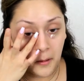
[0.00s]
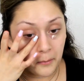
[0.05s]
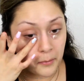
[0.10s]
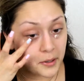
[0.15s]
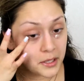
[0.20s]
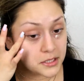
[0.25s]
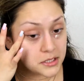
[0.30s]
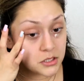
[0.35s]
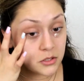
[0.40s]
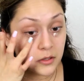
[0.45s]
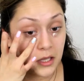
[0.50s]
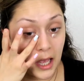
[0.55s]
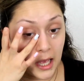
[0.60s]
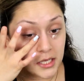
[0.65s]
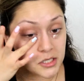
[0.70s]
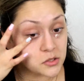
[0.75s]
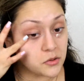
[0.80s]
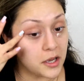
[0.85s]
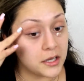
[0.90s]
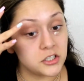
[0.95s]
But so yeah,
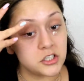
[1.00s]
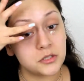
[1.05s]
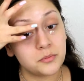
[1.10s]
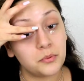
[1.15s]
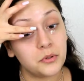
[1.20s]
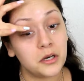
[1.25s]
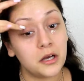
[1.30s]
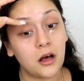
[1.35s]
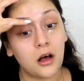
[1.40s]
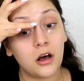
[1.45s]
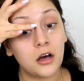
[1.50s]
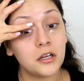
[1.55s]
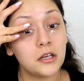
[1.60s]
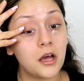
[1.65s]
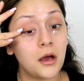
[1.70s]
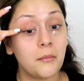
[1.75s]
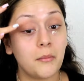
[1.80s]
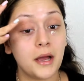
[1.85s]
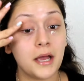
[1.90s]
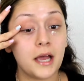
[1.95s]
so I just put on
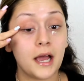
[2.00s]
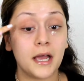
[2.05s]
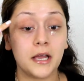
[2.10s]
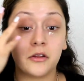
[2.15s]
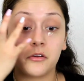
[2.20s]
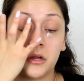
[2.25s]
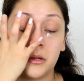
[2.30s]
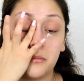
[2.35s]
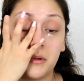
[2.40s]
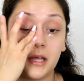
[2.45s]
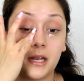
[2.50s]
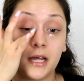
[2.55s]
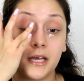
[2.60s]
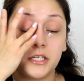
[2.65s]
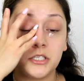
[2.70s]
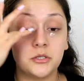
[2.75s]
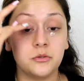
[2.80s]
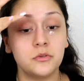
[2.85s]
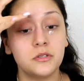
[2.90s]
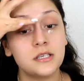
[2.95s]
my eye cream, and I
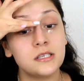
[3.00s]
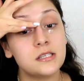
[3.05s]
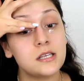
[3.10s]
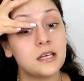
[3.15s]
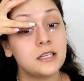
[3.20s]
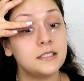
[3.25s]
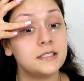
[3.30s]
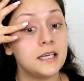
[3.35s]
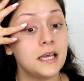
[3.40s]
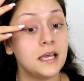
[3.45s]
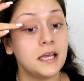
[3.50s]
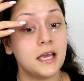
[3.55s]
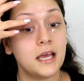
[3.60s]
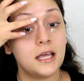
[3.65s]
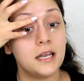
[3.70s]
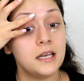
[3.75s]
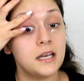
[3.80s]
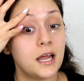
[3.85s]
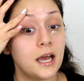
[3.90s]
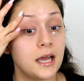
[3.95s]
do this day
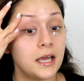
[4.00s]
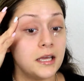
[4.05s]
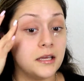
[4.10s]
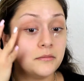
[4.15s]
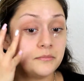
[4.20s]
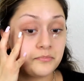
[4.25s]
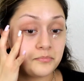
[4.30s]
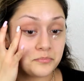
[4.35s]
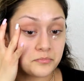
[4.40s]
and night.